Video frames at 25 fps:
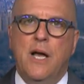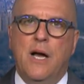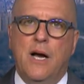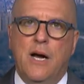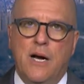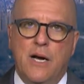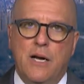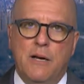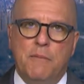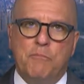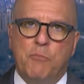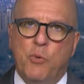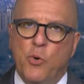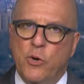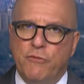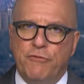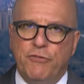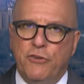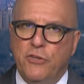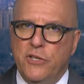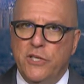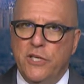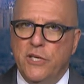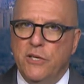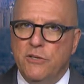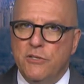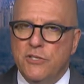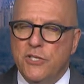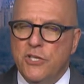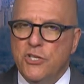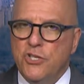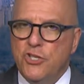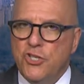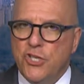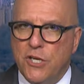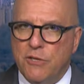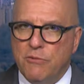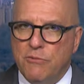uh, portfolios
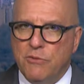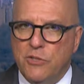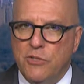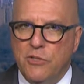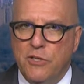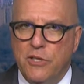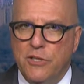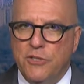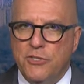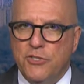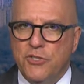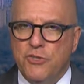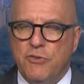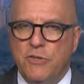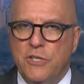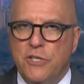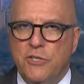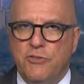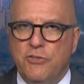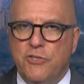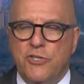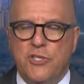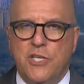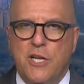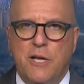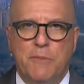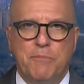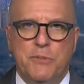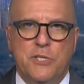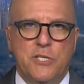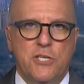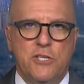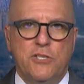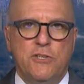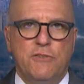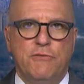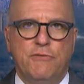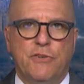in general on the street are just not
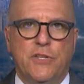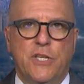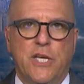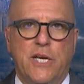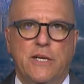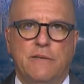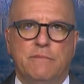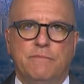positioned for that.